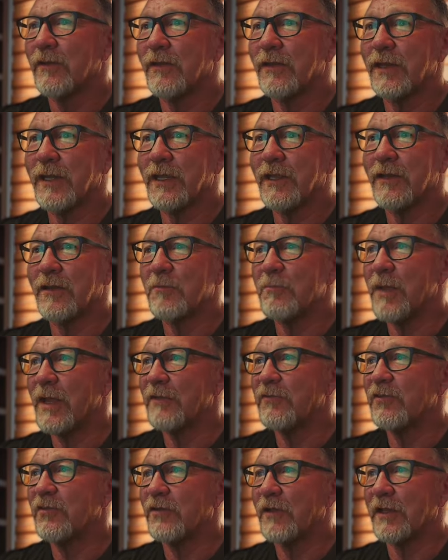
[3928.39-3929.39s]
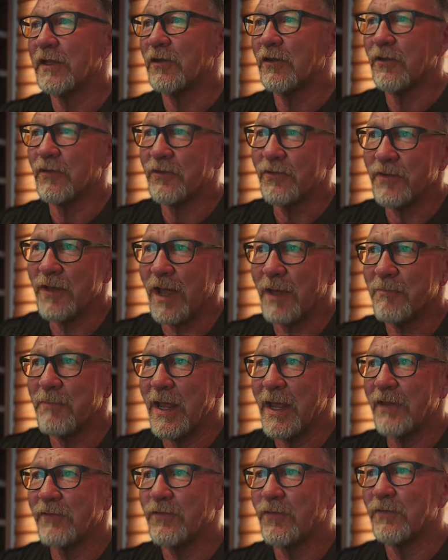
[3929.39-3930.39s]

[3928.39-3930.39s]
Again, a bed slinger, it's not bad.